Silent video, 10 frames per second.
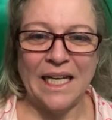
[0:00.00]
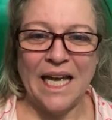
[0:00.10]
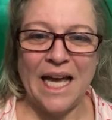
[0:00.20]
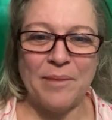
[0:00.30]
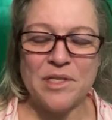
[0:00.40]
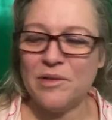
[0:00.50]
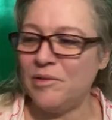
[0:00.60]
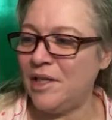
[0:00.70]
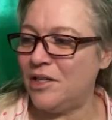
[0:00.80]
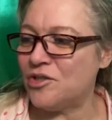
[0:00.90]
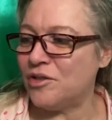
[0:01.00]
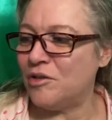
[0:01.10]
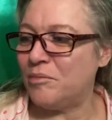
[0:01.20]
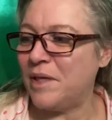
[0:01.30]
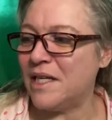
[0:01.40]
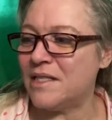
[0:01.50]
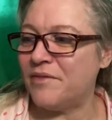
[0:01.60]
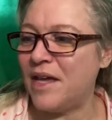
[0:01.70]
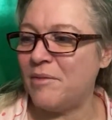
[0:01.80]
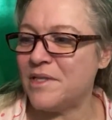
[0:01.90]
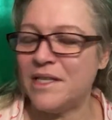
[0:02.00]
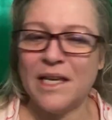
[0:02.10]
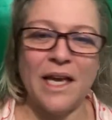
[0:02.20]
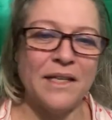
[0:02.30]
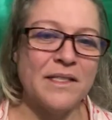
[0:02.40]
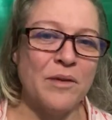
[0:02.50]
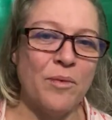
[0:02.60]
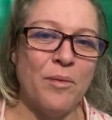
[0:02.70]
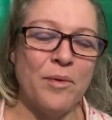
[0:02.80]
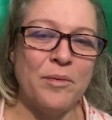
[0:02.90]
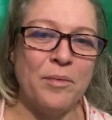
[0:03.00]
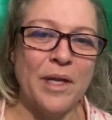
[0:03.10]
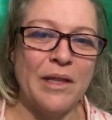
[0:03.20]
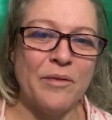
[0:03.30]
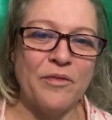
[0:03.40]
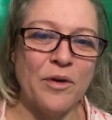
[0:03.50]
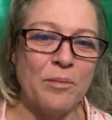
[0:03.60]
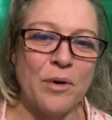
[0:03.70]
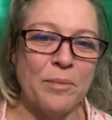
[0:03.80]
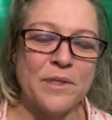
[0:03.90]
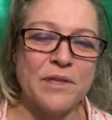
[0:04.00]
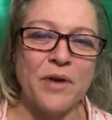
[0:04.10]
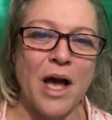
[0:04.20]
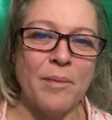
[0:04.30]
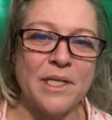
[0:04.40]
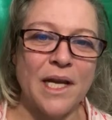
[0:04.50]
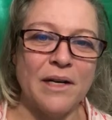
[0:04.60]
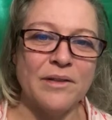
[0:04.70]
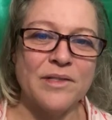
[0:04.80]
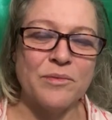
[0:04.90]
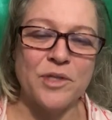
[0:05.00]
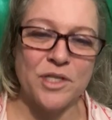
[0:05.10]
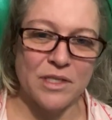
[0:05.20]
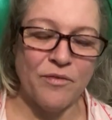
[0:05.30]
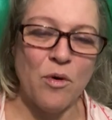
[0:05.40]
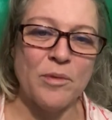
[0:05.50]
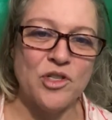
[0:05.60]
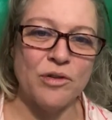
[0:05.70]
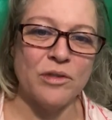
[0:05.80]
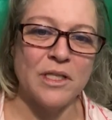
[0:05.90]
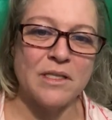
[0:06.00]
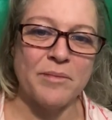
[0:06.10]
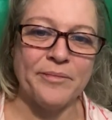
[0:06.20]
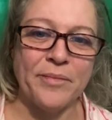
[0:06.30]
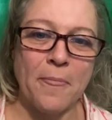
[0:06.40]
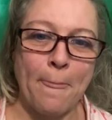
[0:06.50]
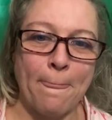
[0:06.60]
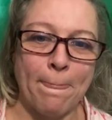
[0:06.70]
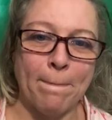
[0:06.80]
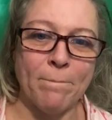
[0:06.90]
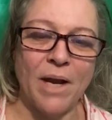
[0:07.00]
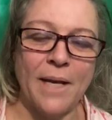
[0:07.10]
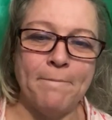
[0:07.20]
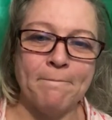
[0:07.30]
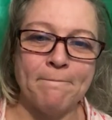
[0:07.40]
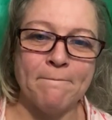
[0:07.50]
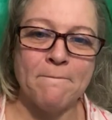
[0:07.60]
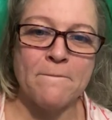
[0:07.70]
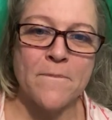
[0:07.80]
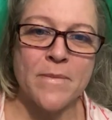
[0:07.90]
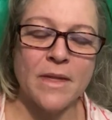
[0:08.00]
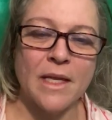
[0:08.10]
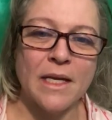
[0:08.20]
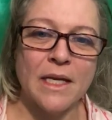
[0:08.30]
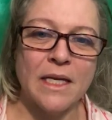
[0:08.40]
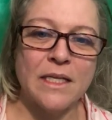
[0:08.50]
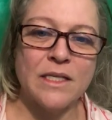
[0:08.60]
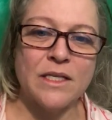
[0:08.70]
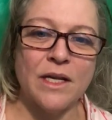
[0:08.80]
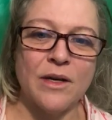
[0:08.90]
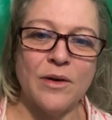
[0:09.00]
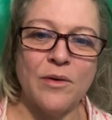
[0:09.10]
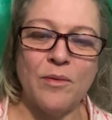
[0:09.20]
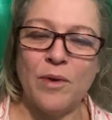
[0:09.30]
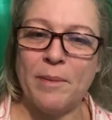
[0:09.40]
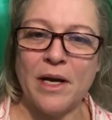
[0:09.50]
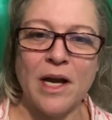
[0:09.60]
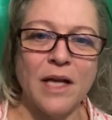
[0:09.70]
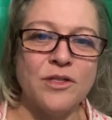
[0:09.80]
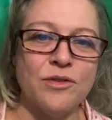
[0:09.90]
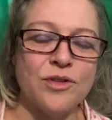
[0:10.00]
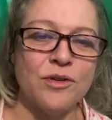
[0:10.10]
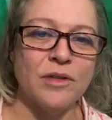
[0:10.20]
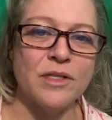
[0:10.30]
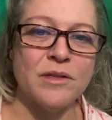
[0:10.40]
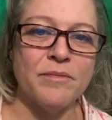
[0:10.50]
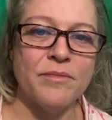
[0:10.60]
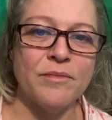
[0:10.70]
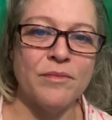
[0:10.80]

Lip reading: Absolutely untrue. Because if that was the case, then what would be the purpose of commentators, which is a form of journalism, right? So what about gonzo journalism?